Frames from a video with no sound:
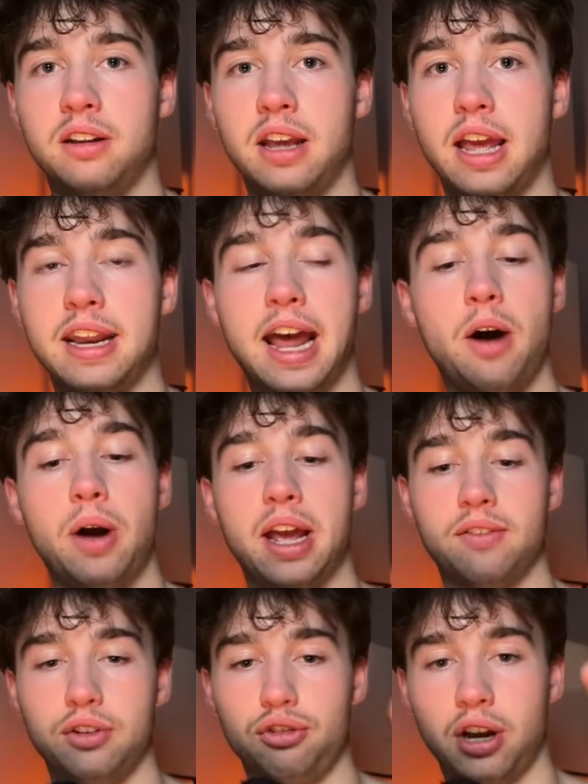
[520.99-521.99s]
And now I have
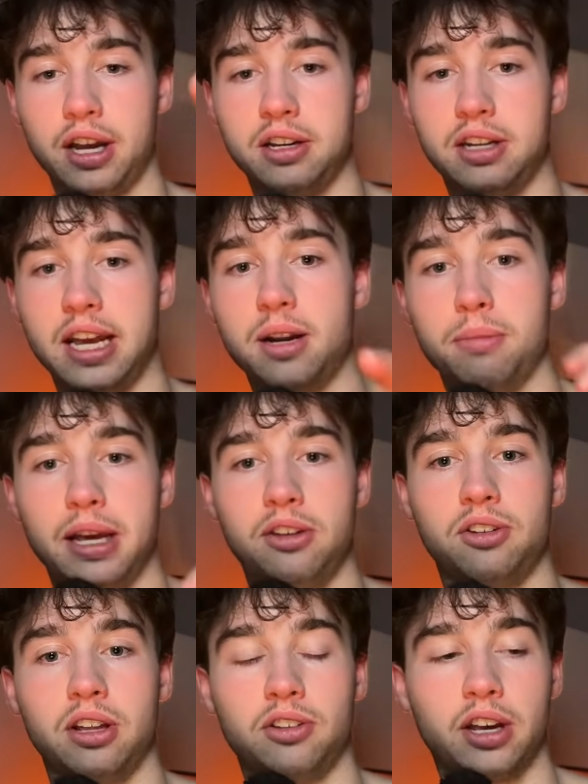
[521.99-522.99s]
a giant database
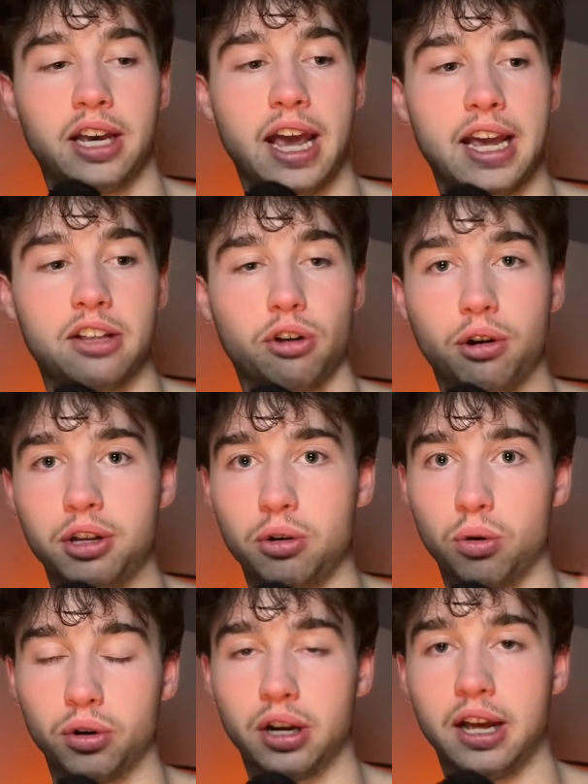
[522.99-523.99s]
that's like, hey, it's already
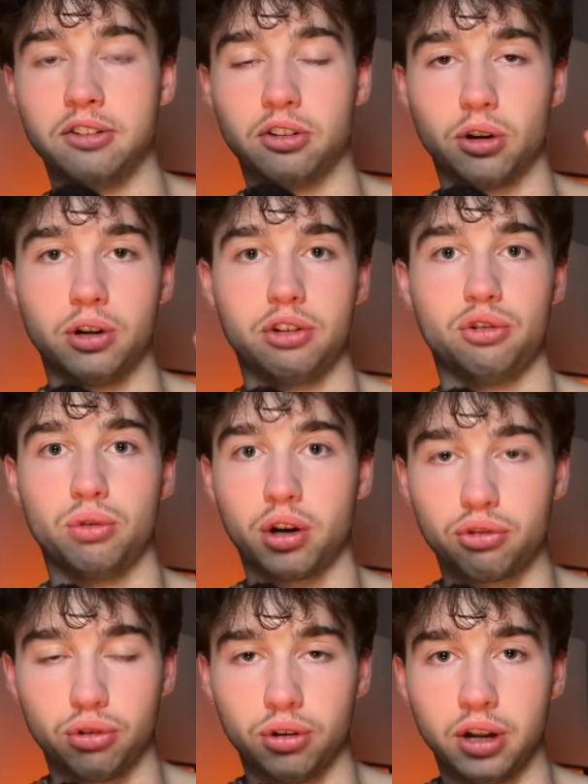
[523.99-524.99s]
organized, it's already structured.